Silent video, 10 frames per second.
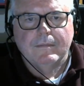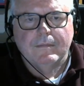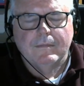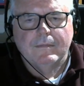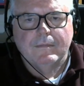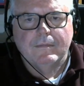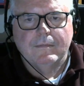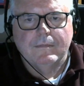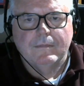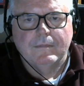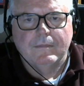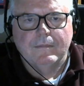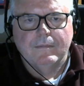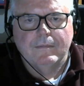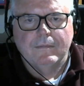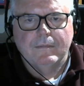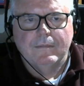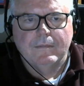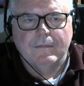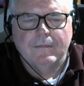
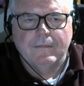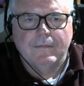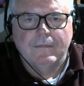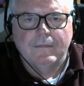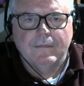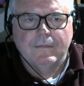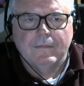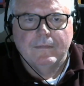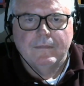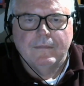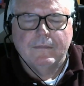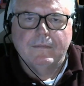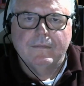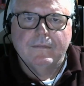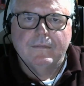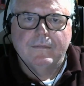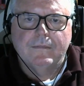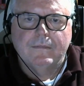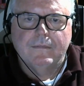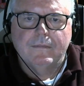
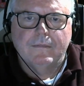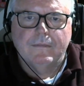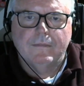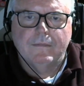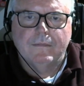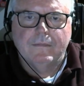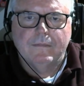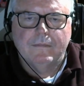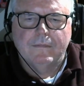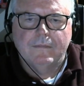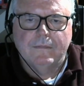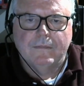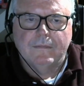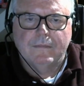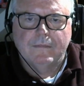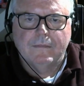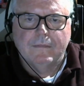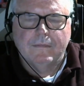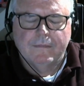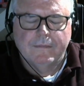
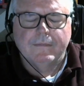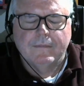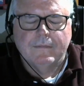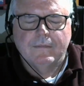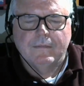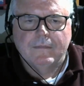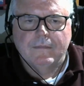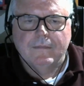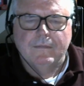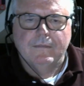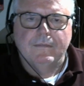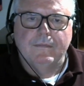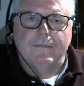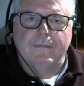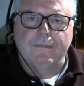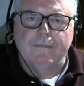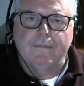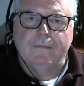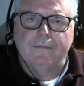(not speaking)